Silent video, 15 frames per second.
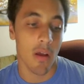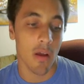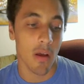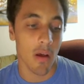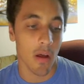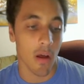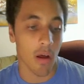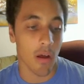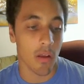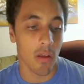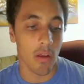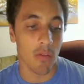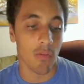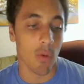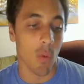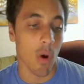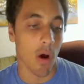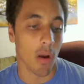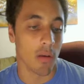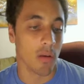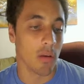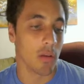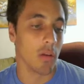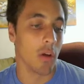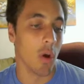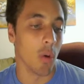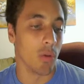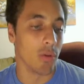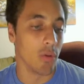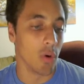If you want, go
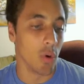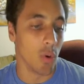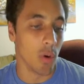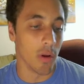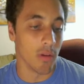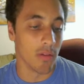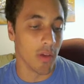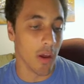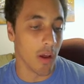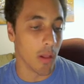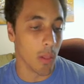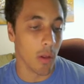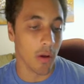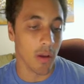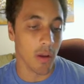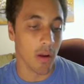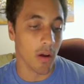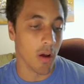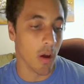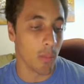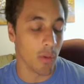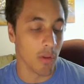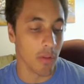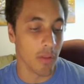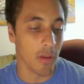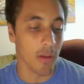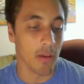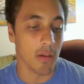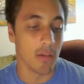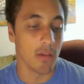through and take a look at a couple of
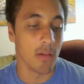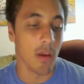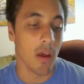these,